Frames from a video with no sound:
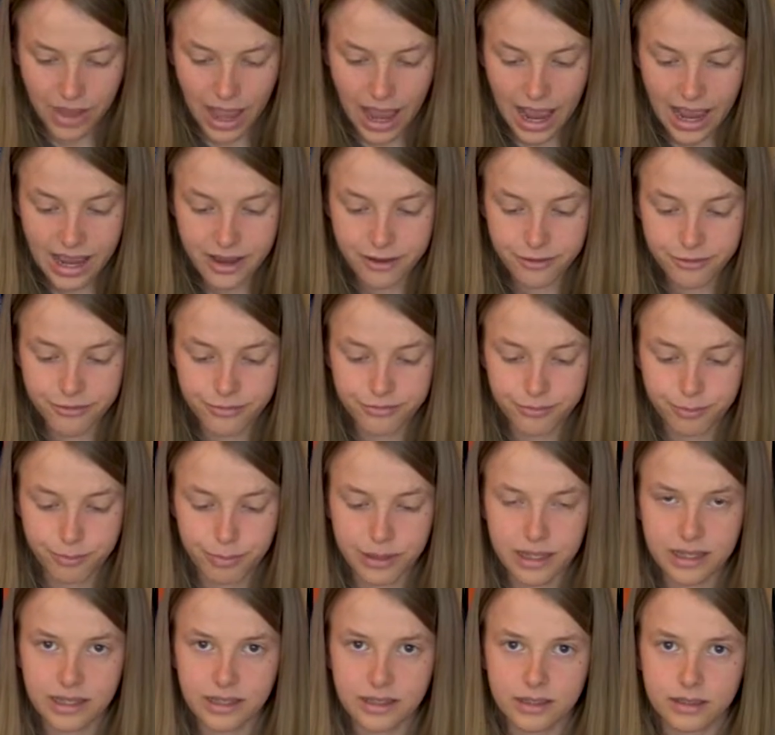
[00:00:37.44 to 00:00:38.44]
I've
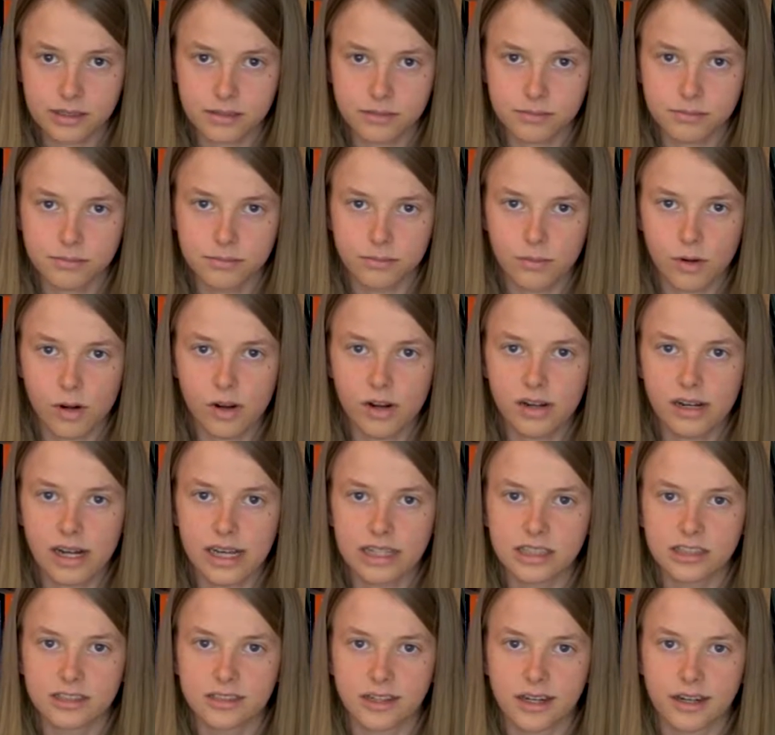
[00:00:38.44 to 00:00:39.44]
been more or
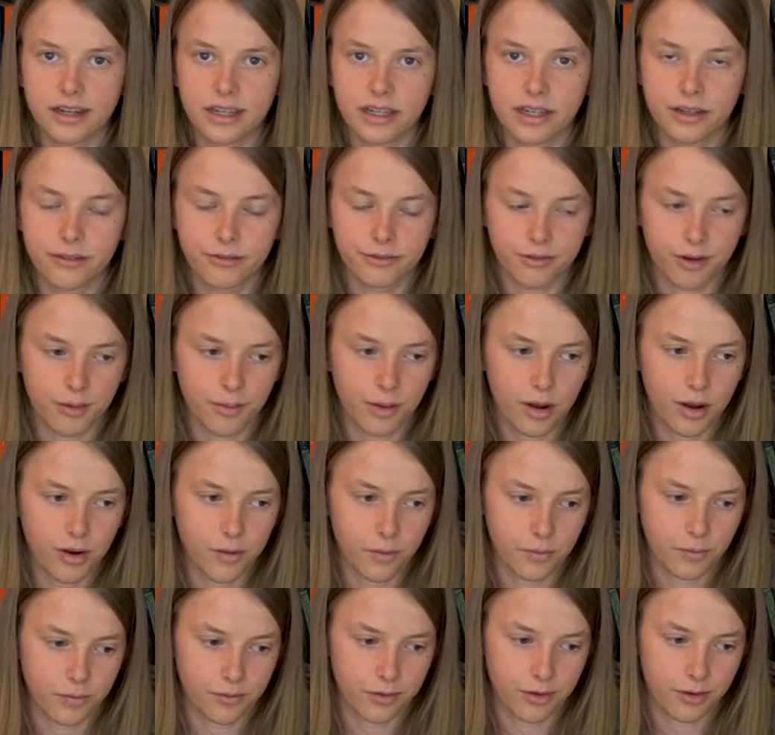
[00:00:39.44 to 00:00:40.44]
less studying from
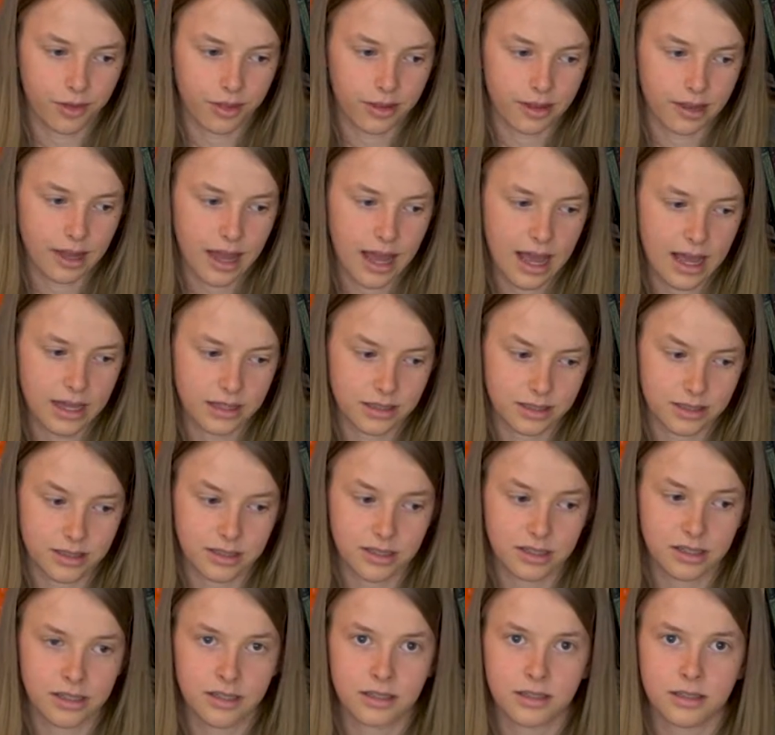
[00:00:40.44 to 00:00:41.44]
home for the
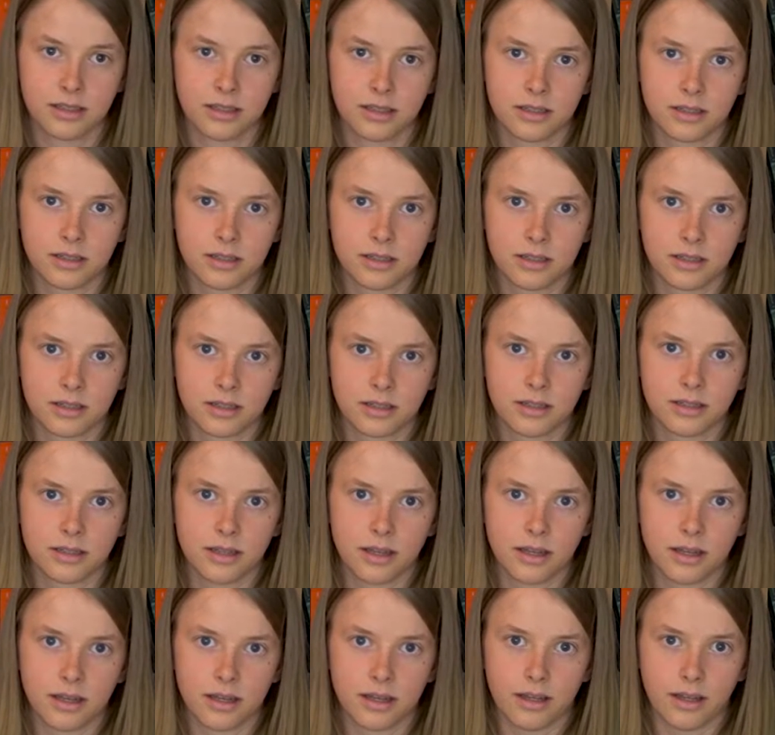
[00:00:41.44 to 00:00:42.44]
last...
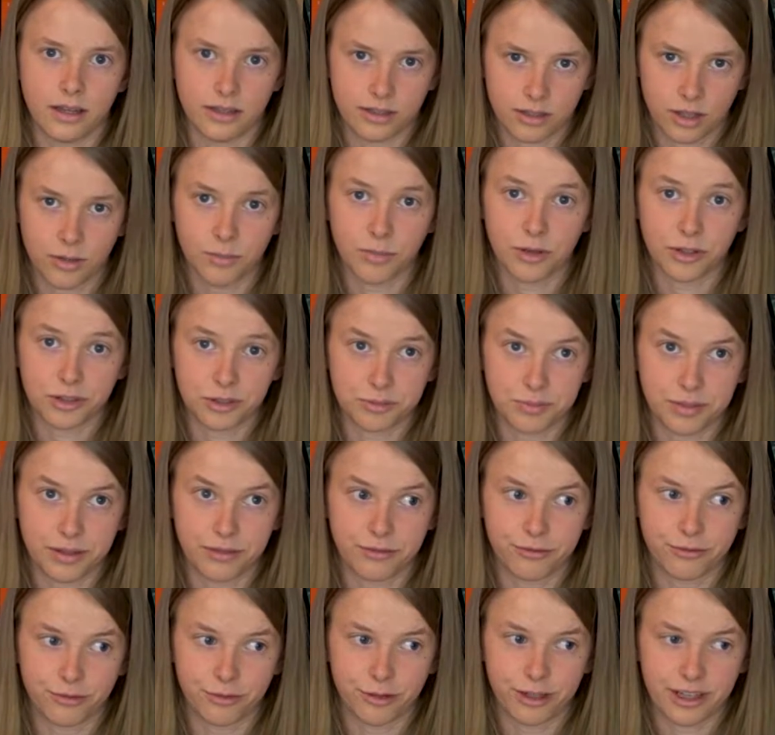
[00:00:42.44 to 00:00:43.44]
It's almost
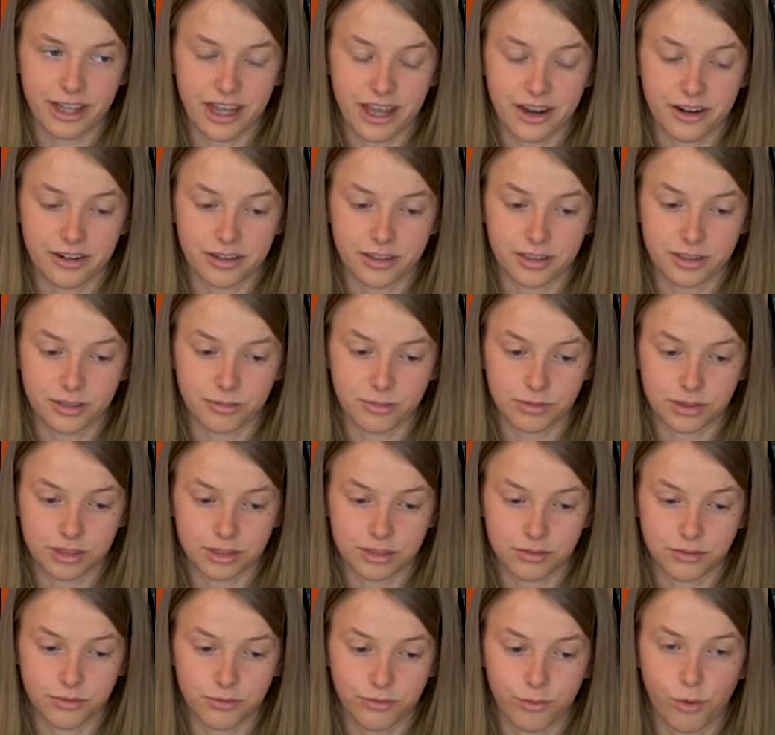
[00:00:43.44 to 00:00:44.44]
been 4 years, which...
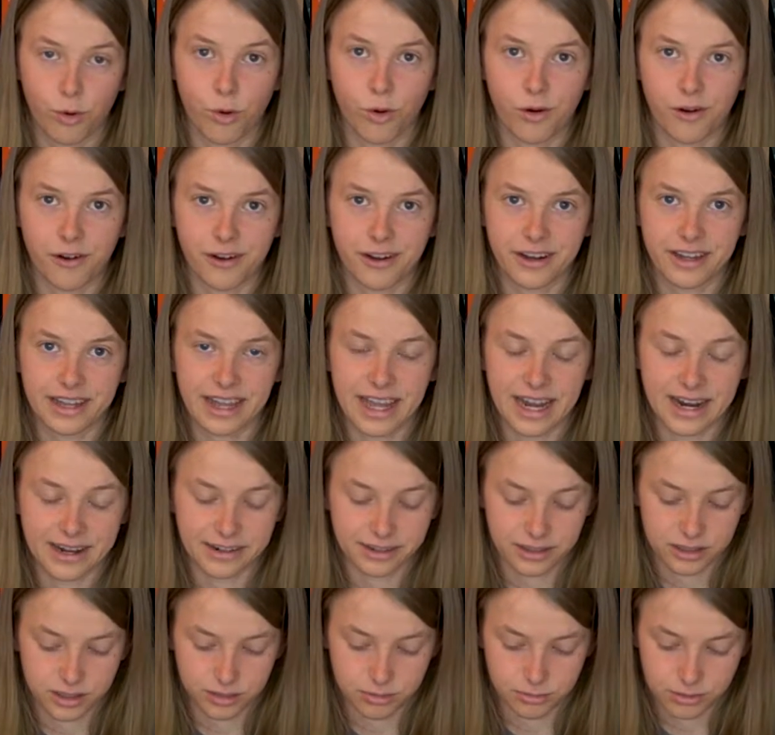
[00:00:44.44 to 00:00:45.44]
4
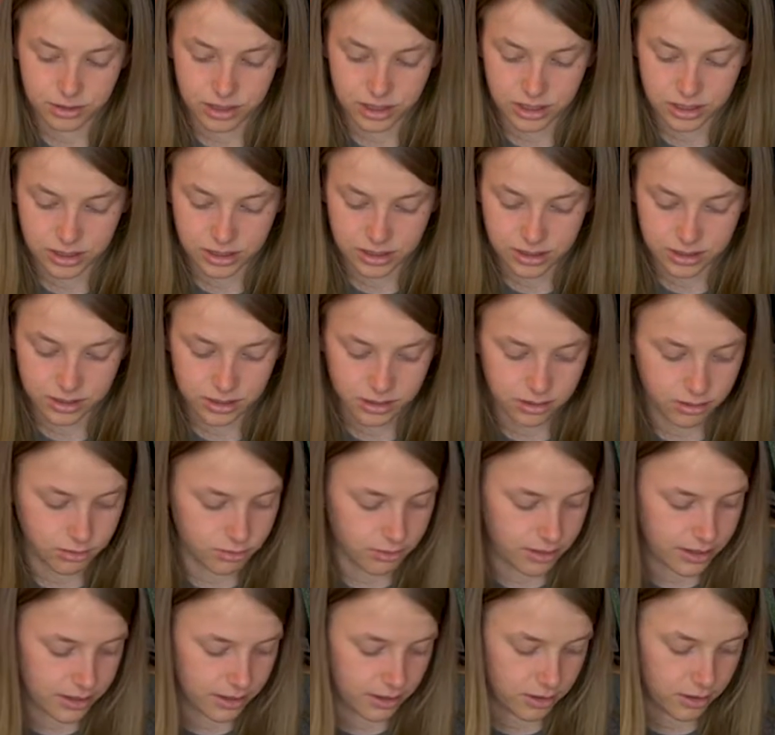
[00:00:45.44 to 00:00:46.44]
years, which is
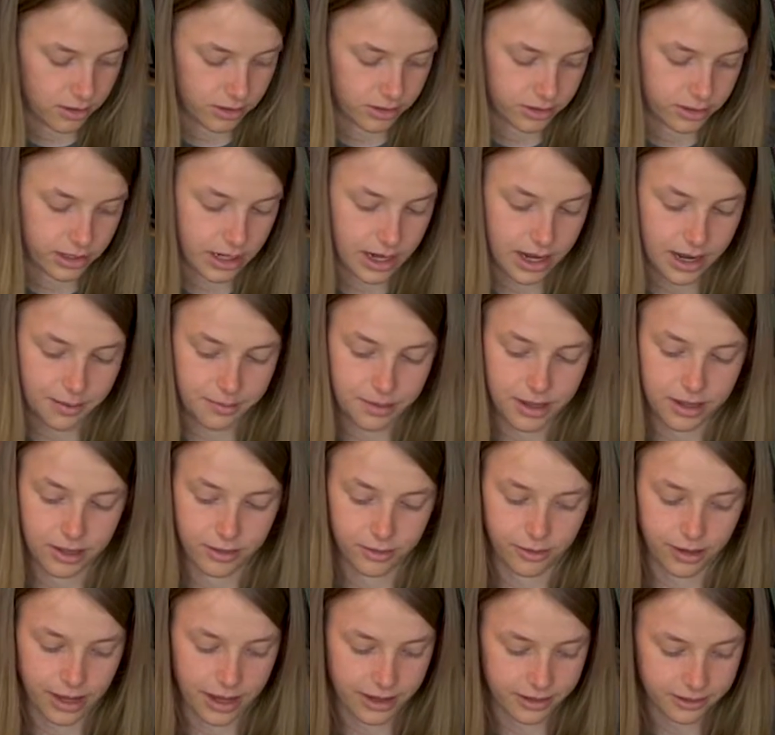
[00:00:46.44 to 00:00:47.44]
quite a long time.
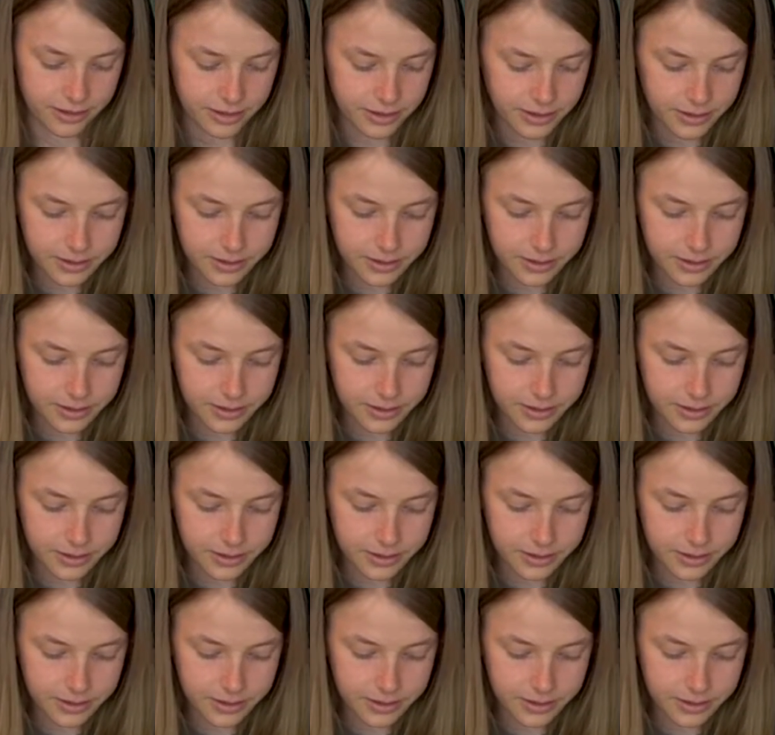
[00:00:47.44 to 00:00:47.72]
Hello, cat.